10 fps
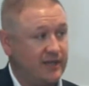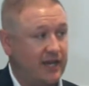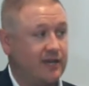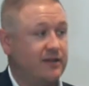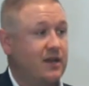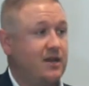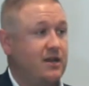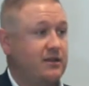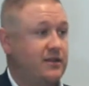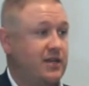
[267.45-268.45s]
and
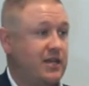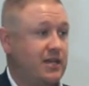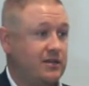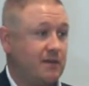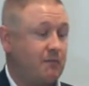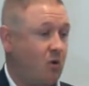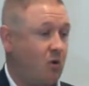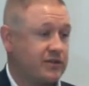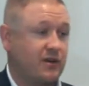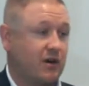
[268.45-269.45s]
the
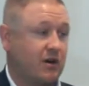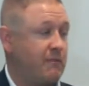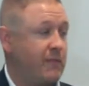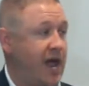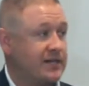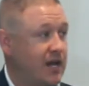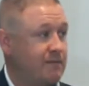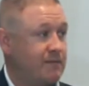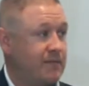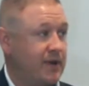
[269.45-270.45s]
ports are backed
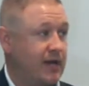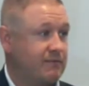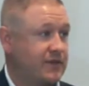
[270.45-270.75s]
up.